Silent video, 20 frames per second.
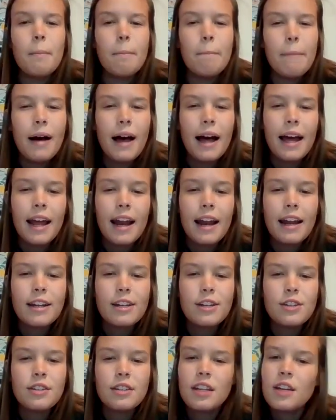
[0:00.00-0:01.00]
But
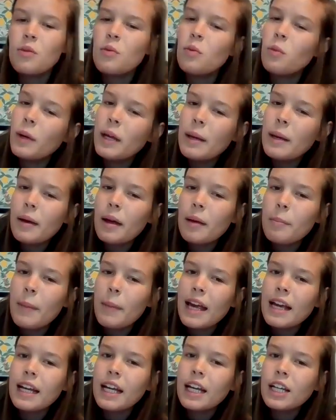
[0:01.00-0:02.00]
can we
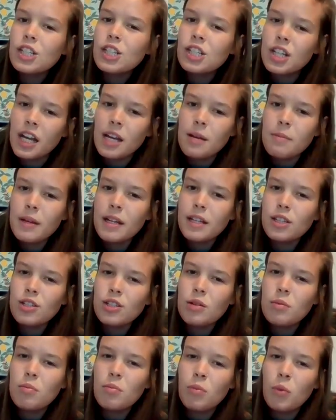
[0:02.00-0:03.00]
make a shape
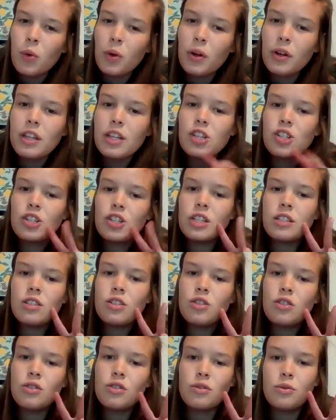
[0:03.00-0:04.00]
into more than
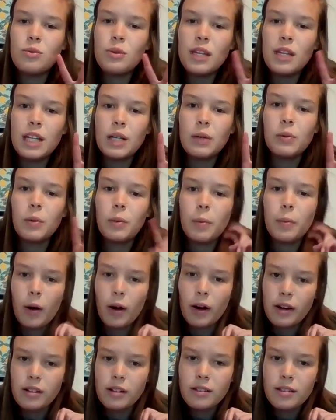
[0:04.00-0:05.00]
just 2 equal
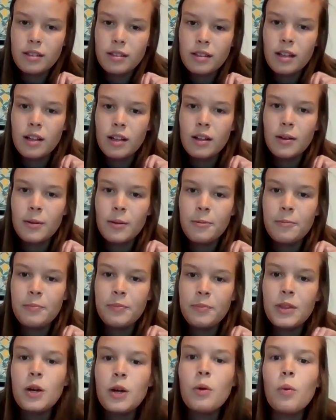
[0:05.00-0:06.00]
parts?
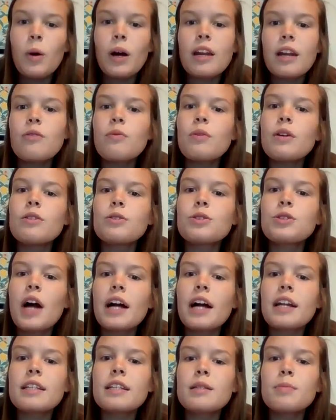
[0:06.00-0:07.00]
What if we were
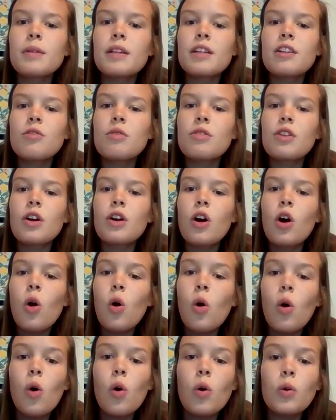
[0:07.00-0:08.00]
trying to split it with our
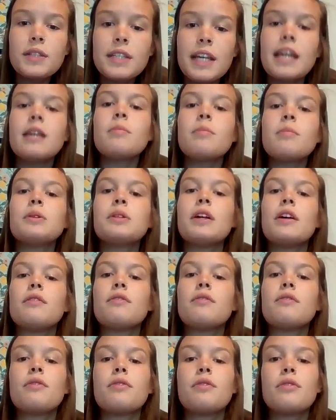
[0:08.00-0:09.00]
whole table of
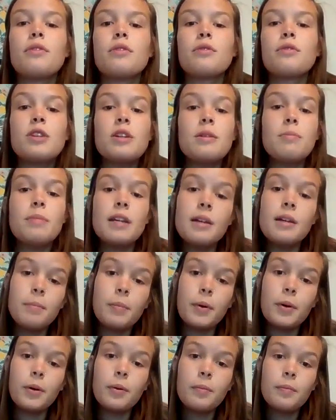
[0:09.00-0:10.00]
3
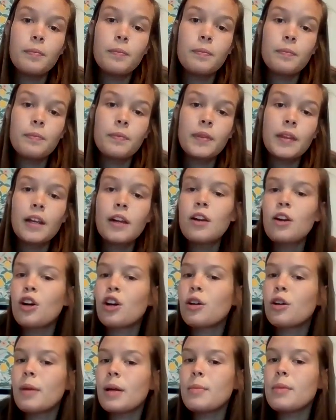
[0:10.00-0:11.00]
people?
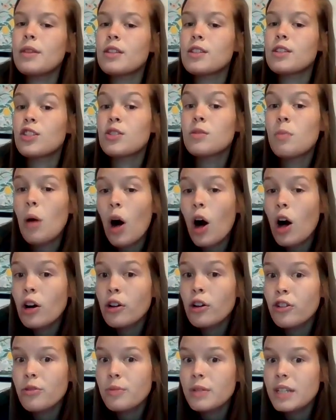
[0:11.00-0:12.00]
Or maybe the small
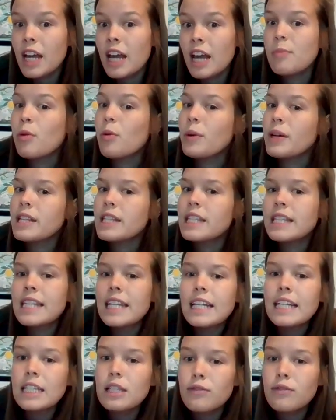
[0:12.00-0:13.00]
group table with
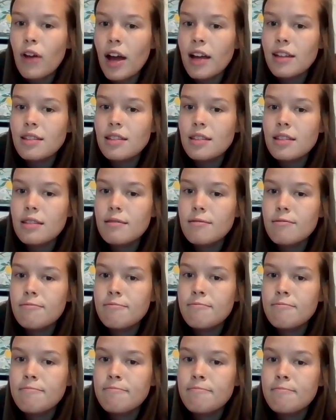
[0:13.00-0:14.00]
6 friends?
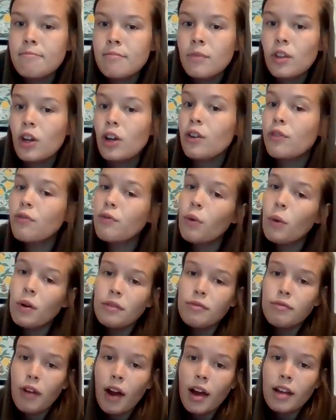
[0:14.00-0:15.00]
Or
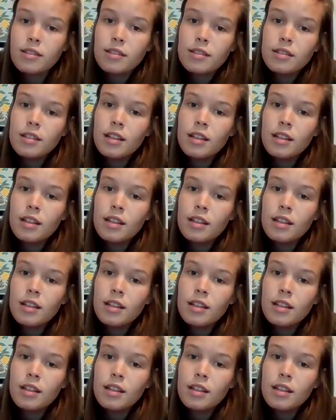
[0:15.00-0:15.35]
4 friends?